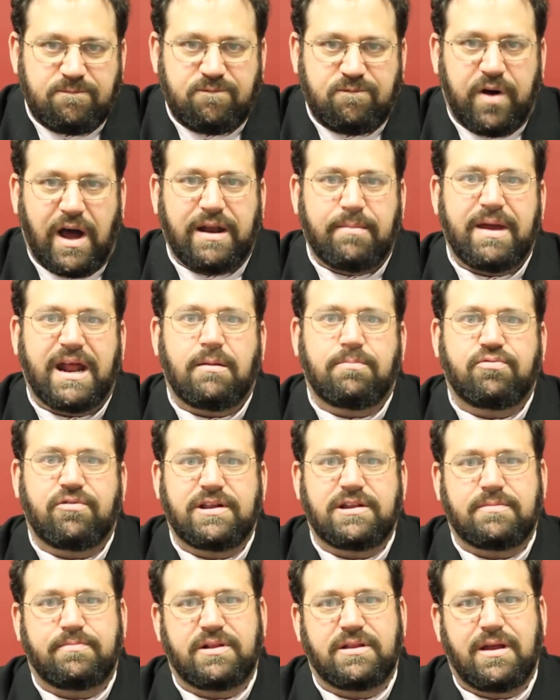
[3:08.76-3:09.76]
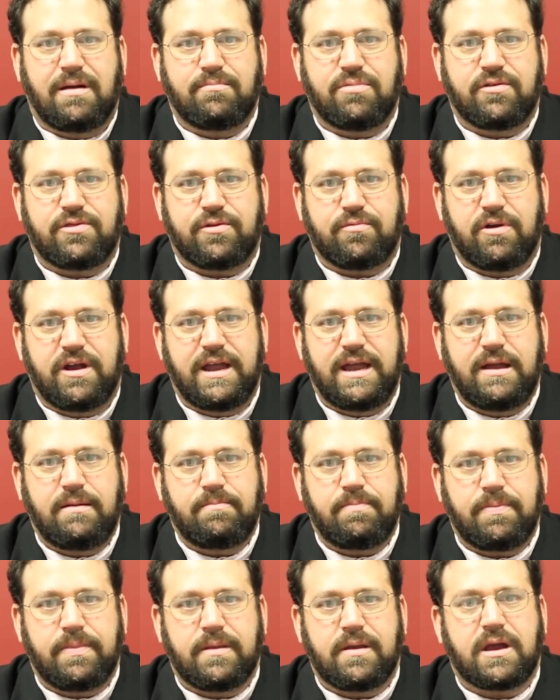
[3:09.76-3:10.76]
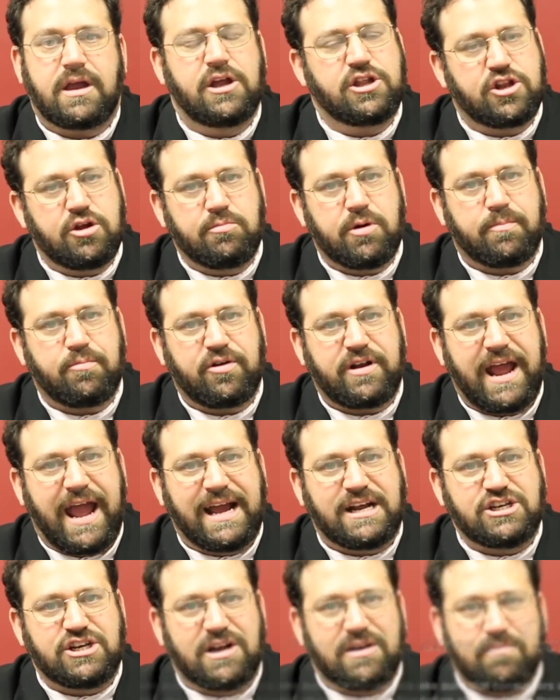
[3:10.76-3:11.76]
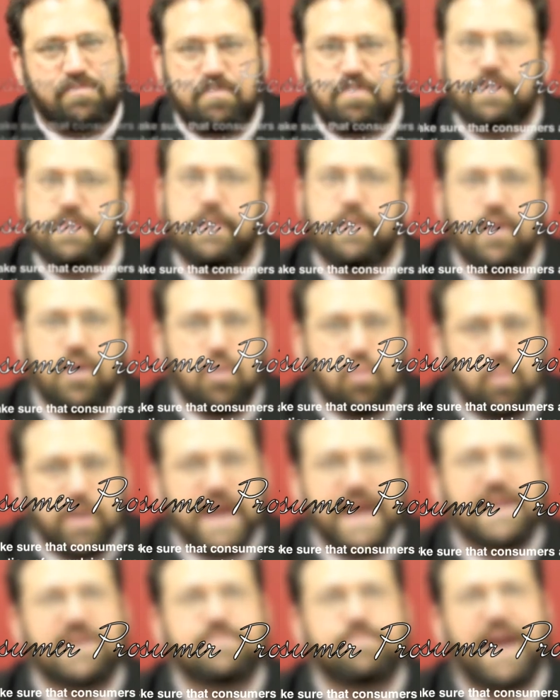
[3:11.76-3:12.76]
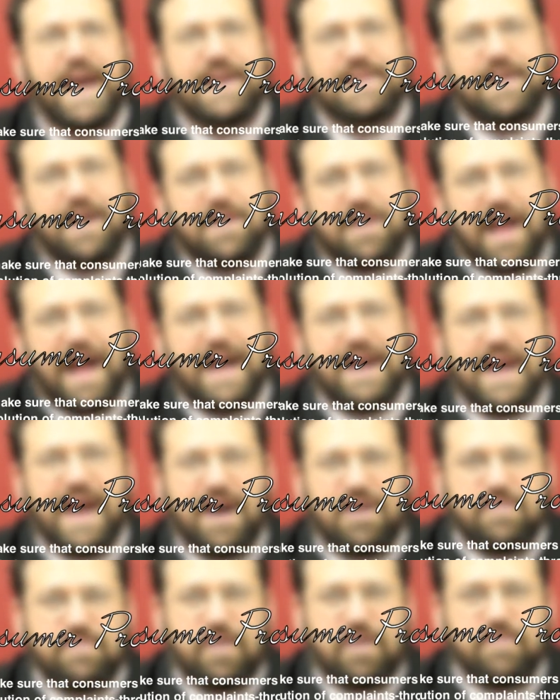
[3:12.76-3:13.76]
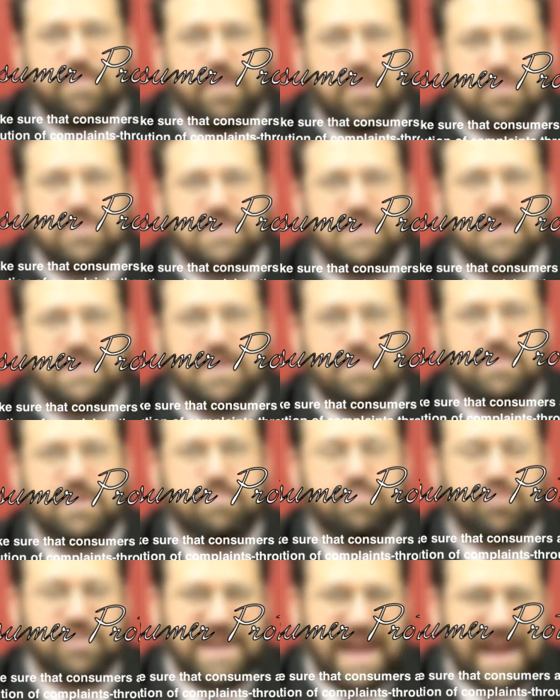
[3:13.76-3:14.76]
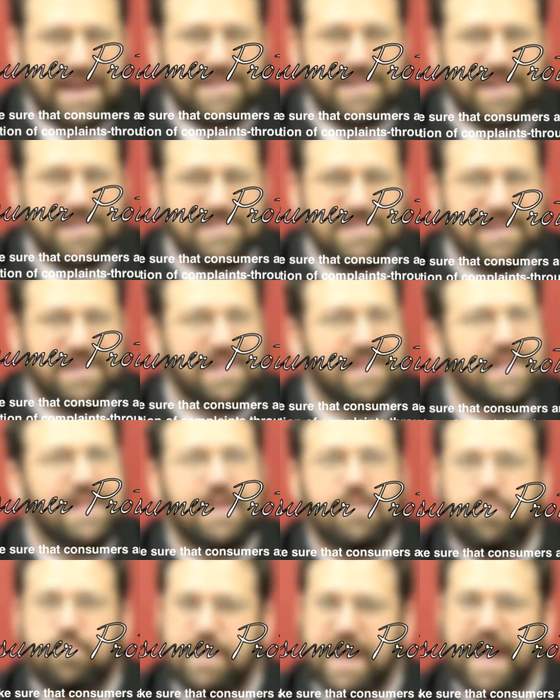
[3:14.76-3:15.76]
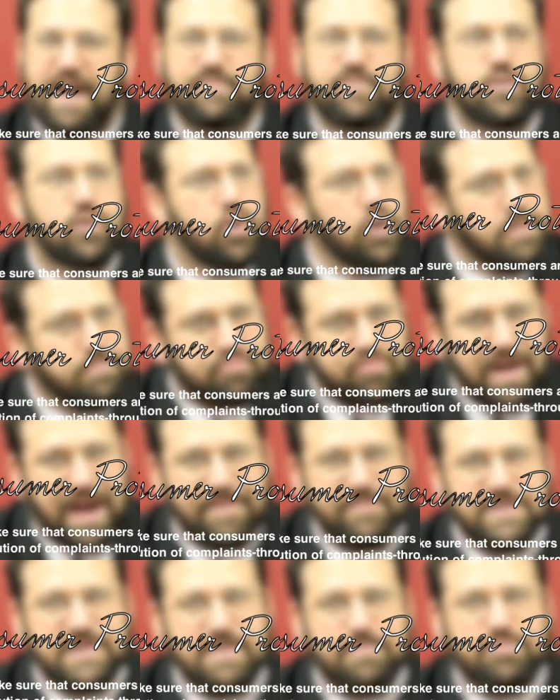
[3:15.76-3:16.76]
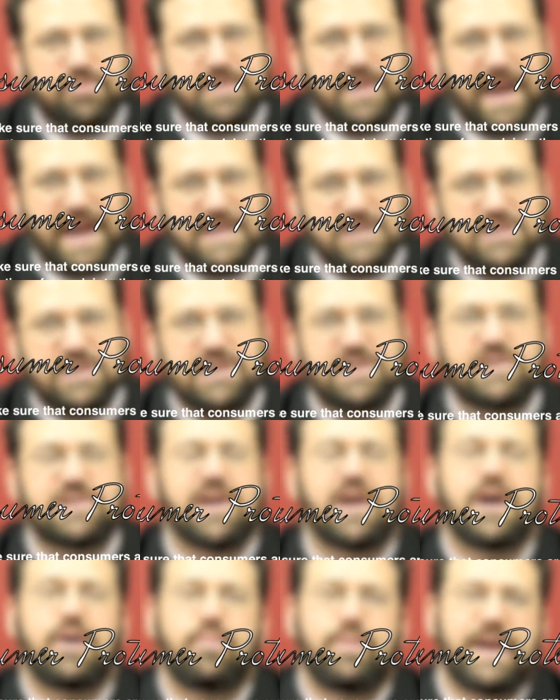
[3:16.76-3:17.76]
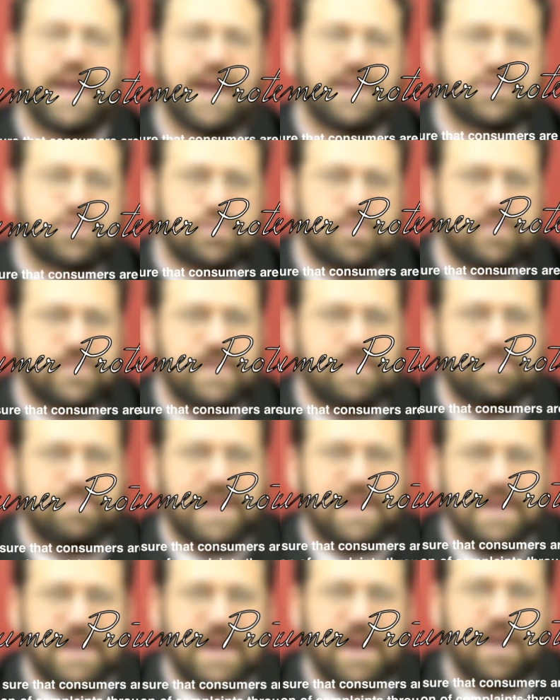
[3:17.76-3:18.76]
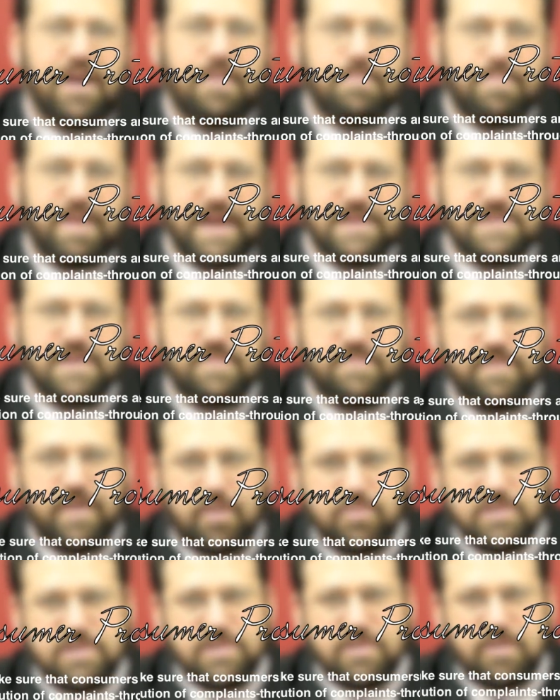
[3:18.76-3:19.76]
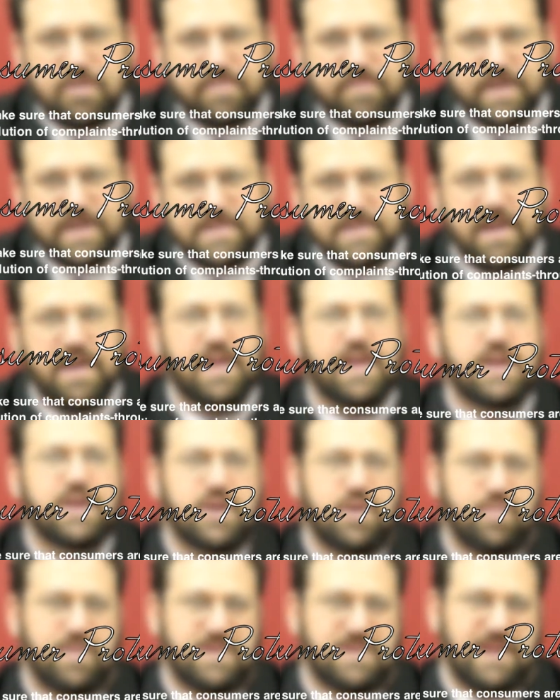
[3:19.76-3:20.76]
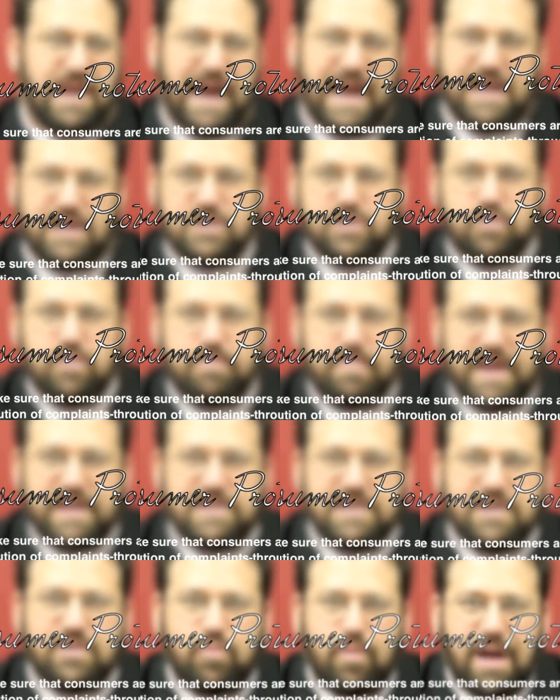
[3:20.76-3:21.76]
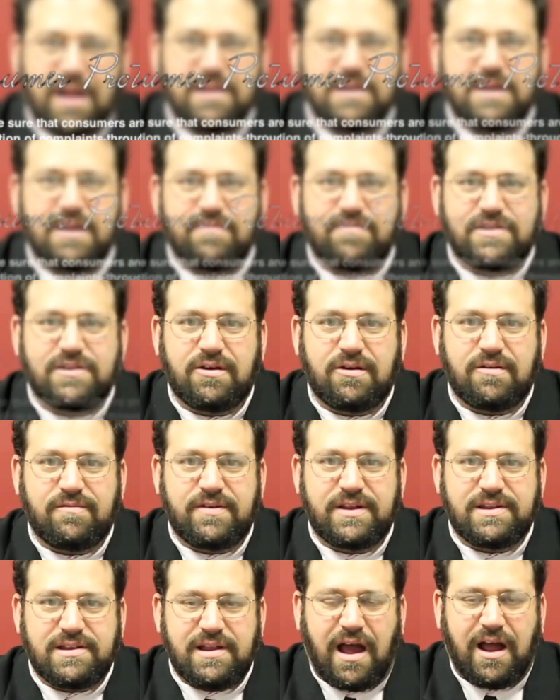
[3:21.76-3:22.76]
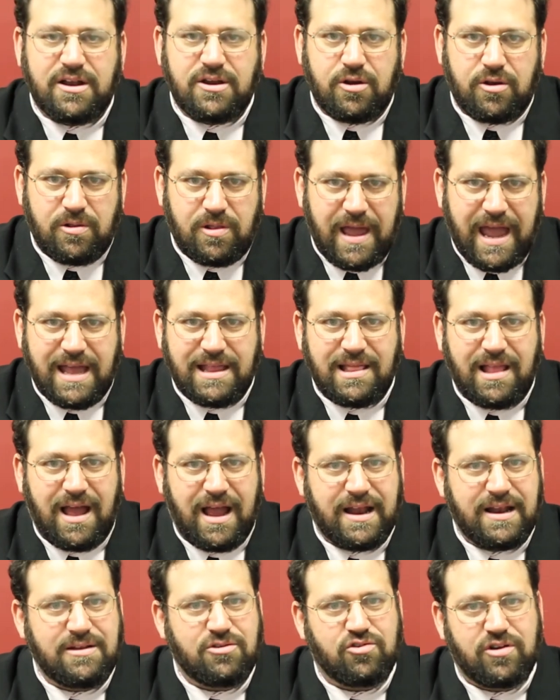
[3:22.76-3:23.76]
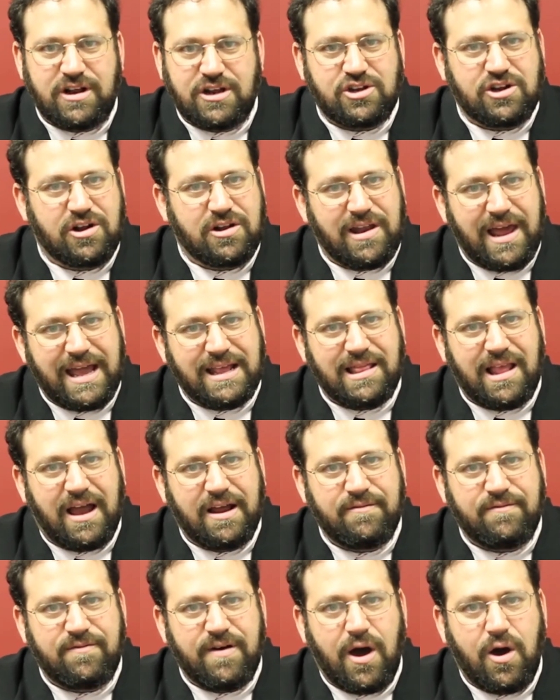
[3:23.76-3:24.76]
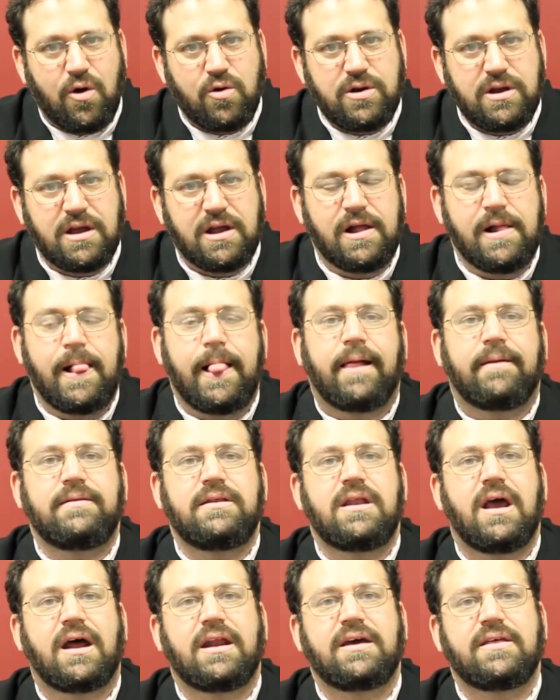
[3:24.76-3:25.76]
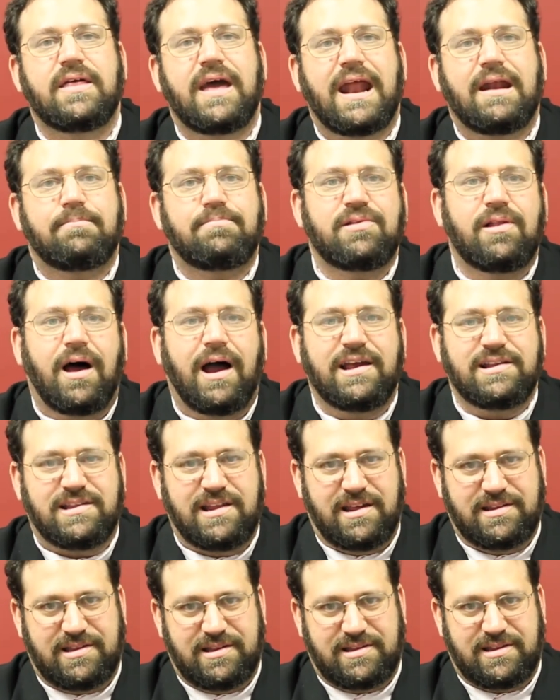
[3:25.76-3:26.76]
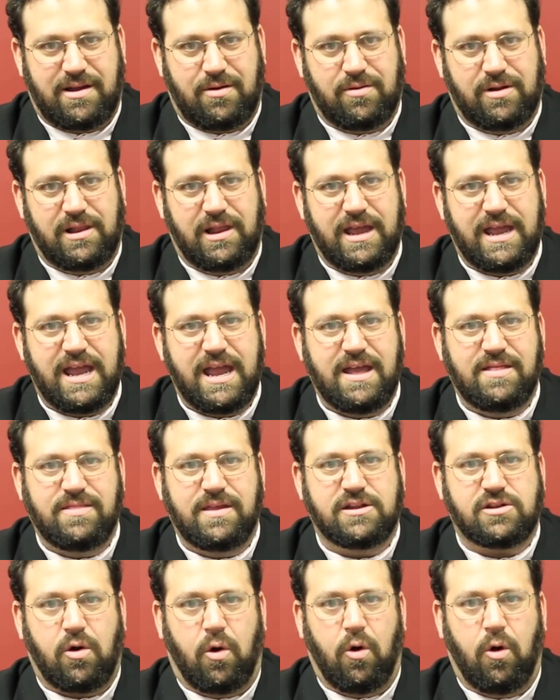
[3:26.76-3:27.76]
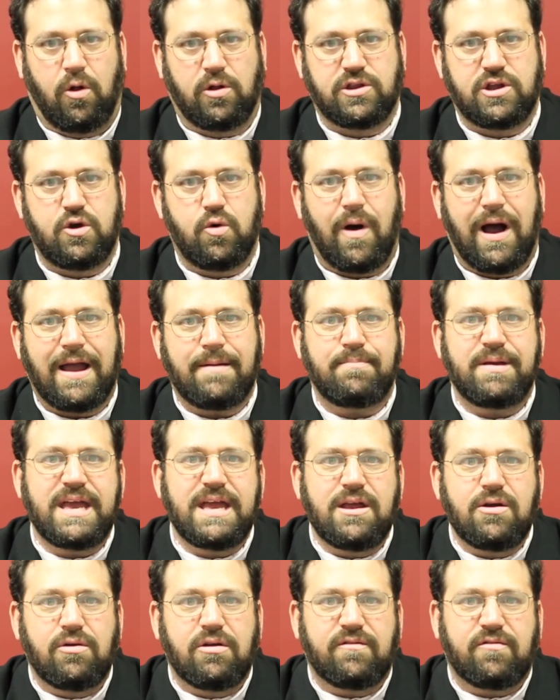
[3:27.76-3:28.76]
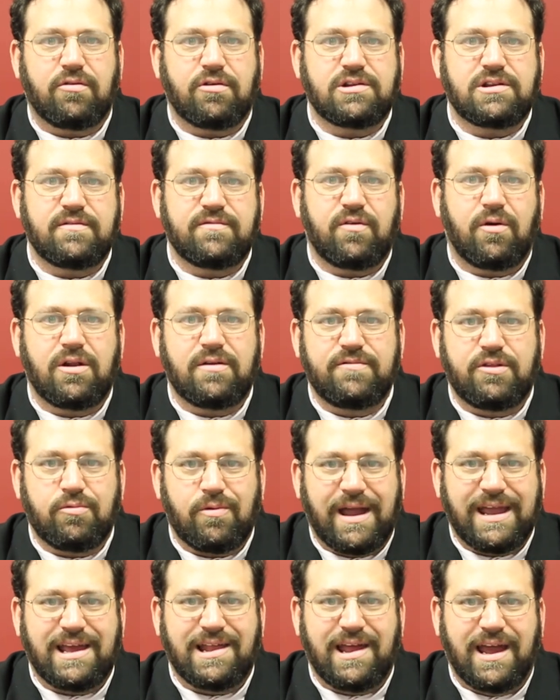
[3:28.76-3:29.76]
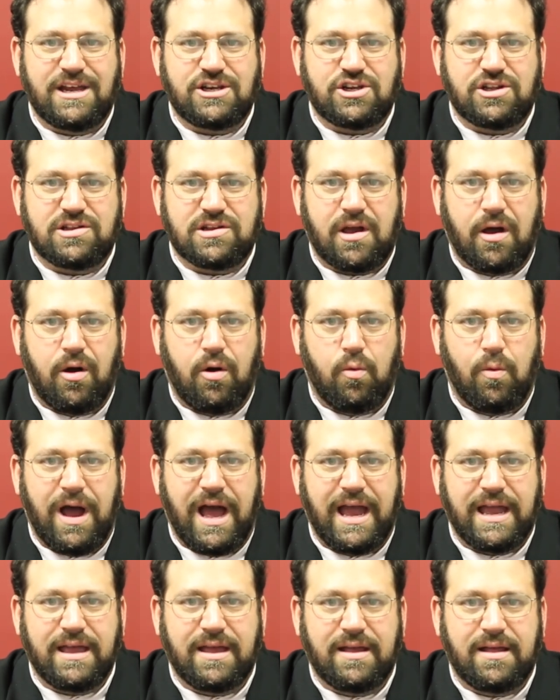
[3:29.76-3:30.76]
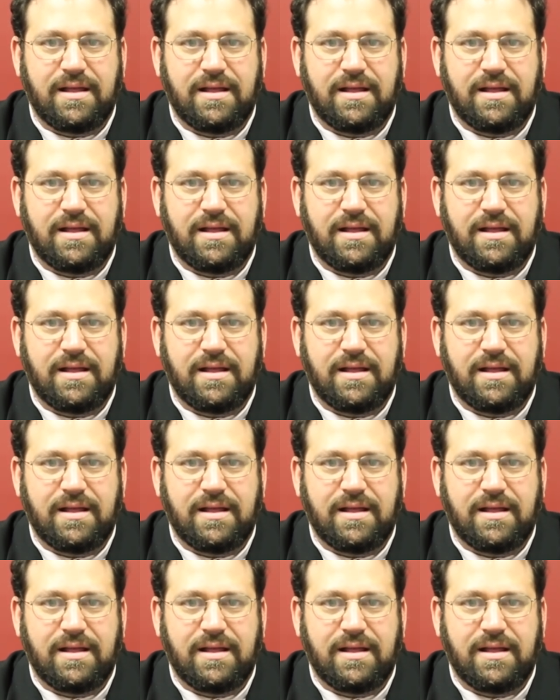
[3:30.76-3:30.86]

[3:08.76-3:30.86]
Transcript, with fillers: Fundamental principle number three, consumer protection. We expect a lot out of our phone system to protect us. We have good privacy protections. We got truth in billing on our basic phone service. You're entitled to a basic quality of service on your landline, traditional landline phone. None of that applies necessarily in this all new IP universe if all of the regulations go away.